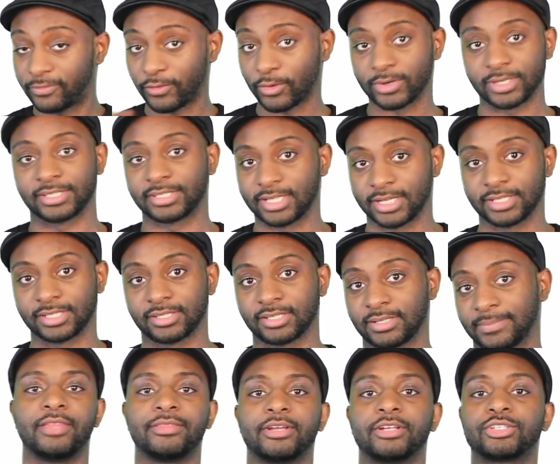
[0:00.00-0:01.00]
Forces.
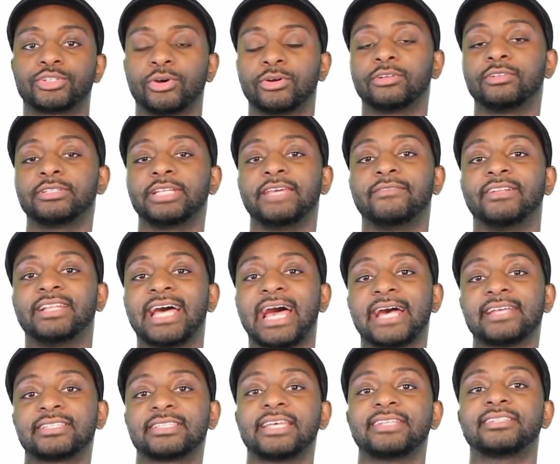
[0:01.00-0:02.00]
Their total naval
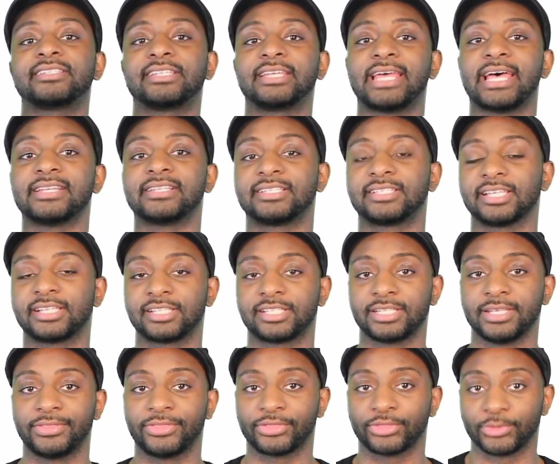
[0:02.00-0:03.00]
assets sit at
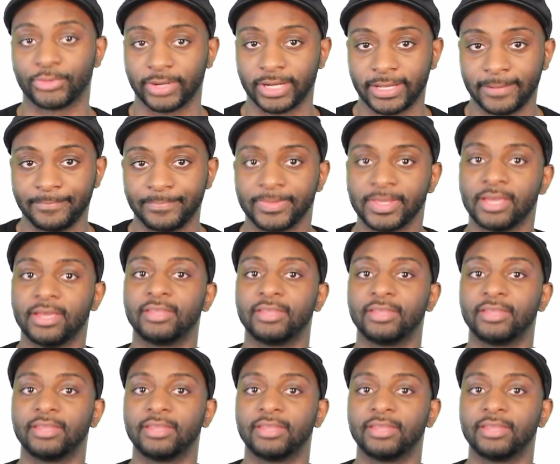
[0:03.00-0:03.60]
63.